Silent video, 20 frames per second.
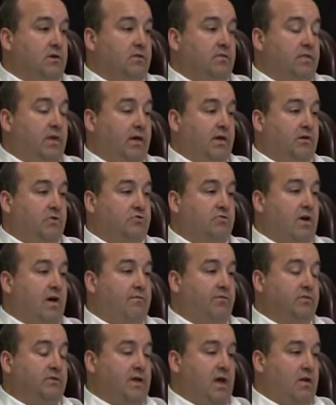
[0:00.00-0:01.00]
they can
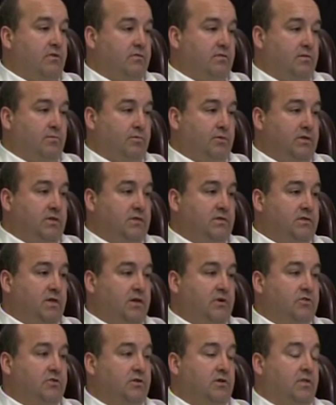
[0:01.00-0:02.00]
travel down to the police
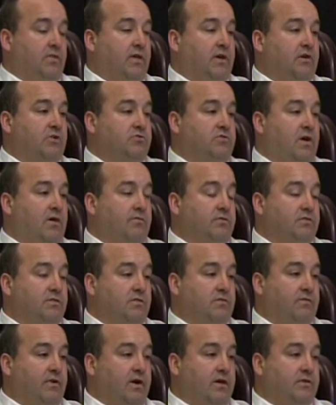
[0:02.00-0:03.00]
station and they can travel to the
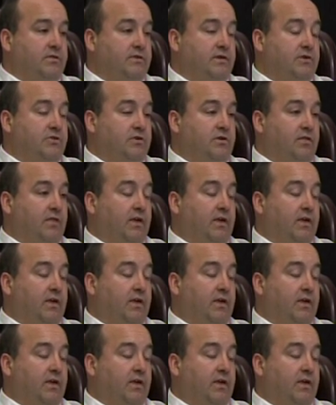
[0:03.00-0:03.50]
fire station.